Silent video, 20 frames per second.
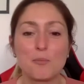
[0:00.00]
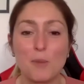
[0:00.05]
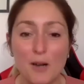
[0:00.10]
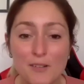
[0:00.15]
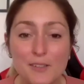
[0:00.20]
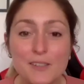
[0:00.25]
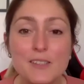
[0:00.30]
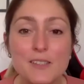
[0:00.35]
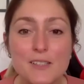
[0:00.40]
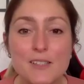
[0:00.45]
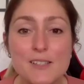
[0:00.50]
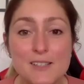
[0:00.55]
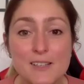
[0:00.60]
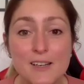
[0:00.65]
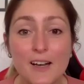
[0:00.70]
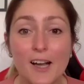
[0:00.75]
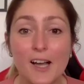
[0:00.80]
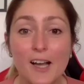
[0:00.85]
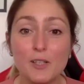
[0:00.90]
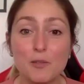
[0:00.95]
marketing
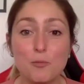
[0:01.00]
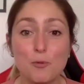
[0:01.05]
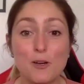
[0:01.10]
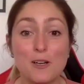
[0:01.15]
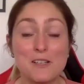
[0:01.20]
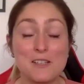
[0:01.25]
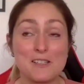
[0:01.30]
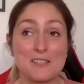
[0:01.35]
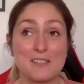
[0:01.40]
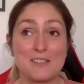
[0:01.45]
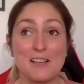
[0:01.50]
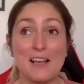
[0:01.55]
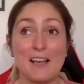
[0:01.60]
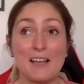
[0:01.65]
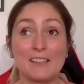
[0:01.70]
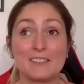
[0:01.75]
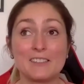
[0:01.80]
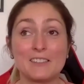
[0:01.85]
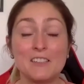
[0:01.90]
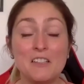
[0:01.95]
side was
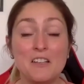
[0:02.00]
that